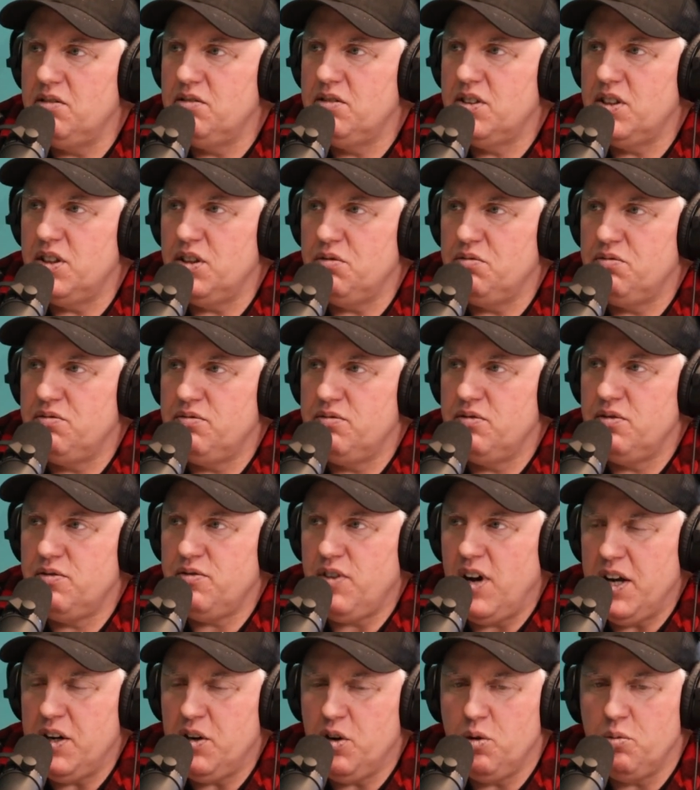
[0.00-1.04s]
the
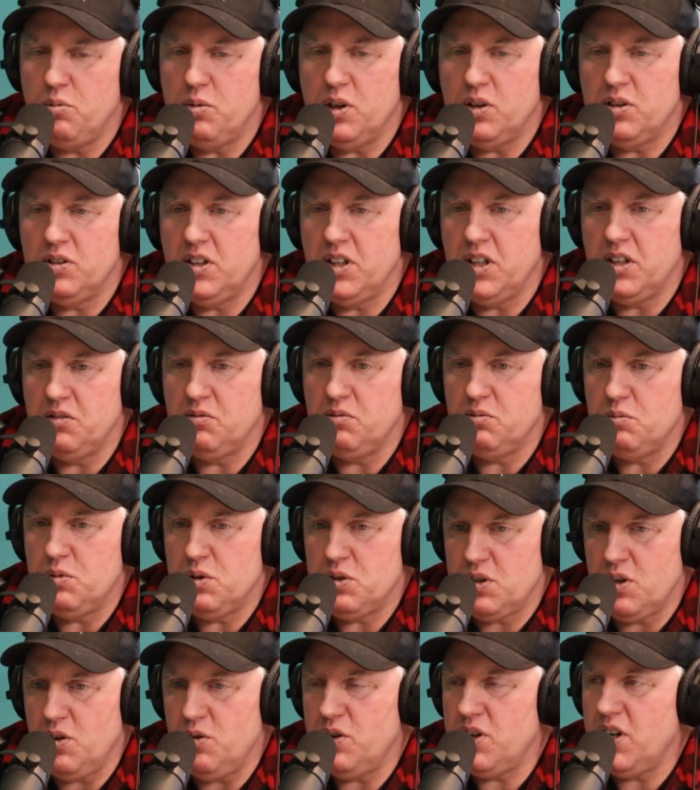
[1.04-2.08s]
Fine Home Building,
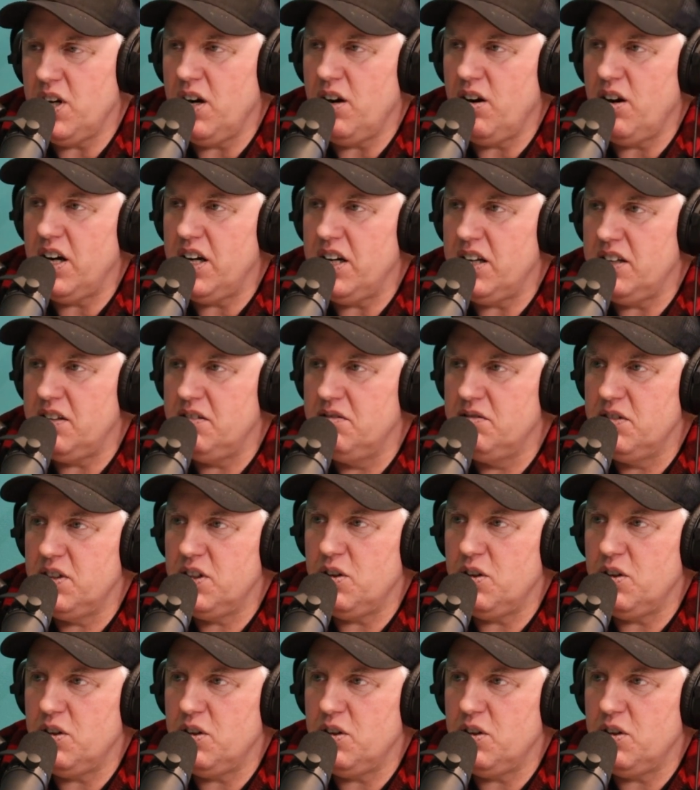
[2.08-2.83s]
Muskoka area.